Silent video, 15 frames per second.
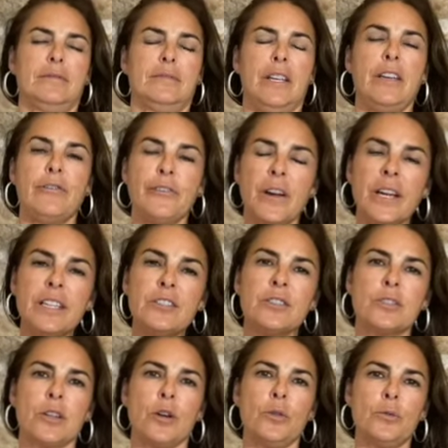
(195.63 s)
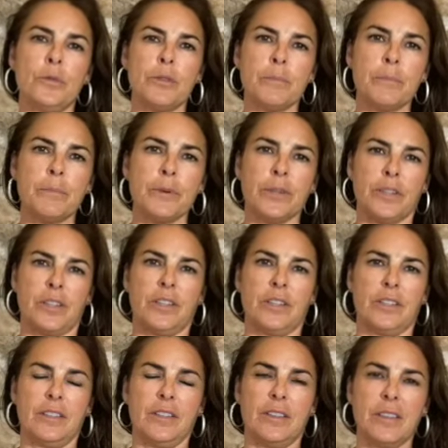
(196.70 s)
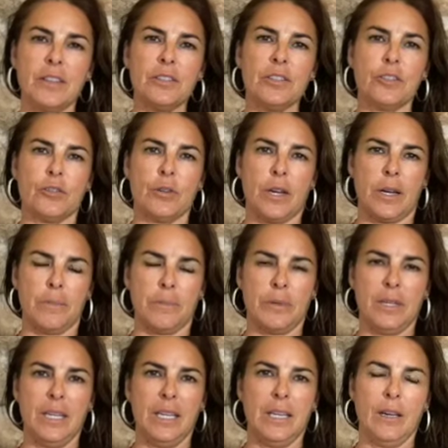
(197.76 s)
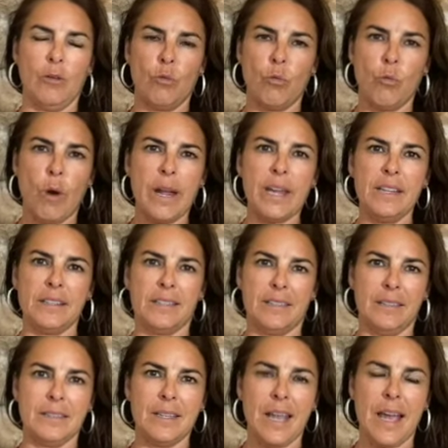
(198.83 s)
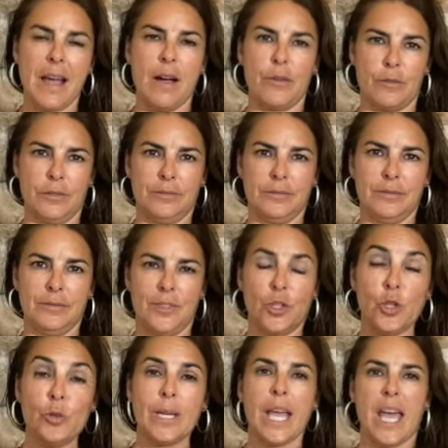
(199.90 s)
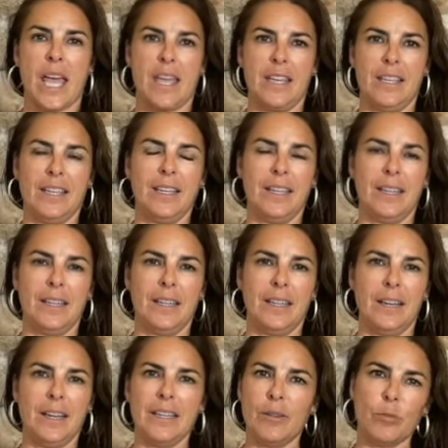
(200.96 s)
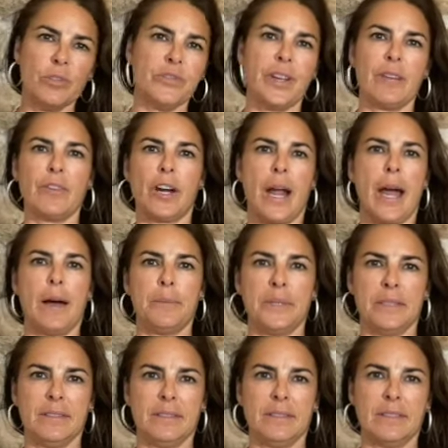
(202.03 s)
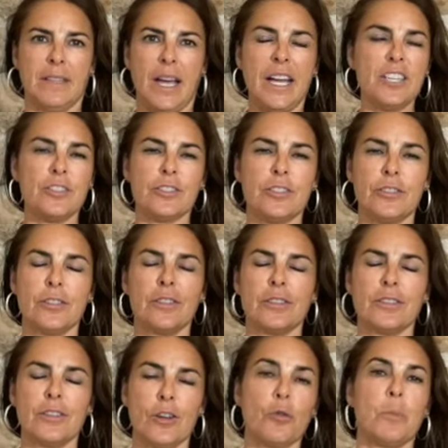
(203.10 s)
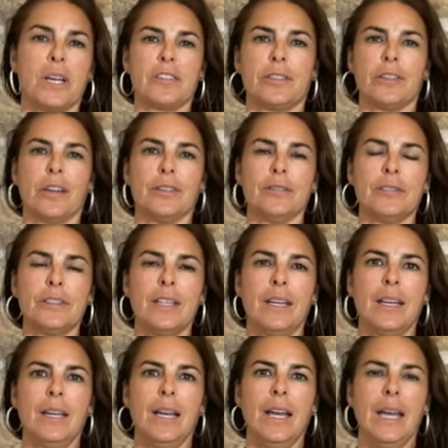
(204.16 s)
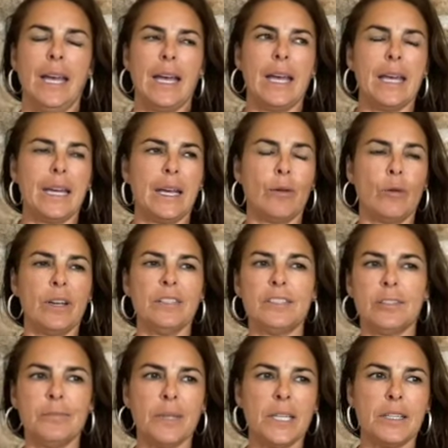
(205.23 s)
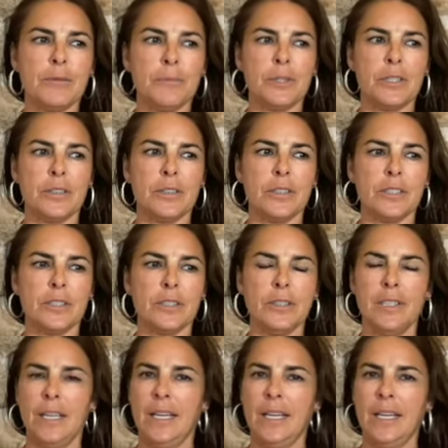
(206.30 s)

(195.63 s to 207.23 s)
if I don't book this trip right now, today, it will never happen. I just know myself. And I went to my computer